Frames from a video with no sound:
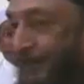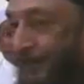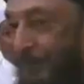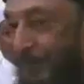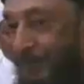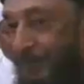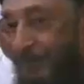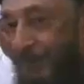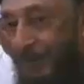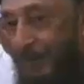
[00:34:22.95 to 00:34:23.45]

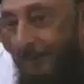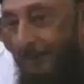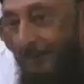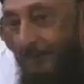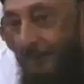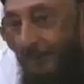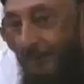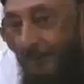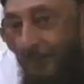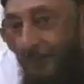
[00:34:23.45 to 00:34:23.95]
One day
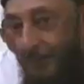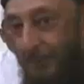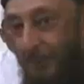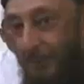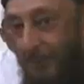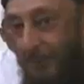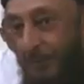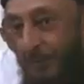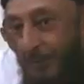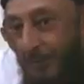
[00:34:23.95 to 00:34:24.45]
for you,
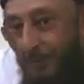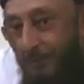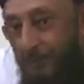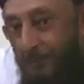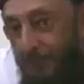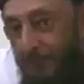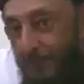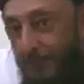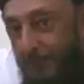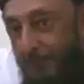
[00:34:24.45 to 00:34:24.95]
one day
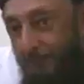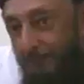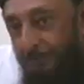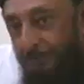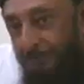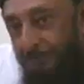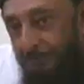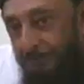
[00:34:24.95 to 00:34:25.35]
for me.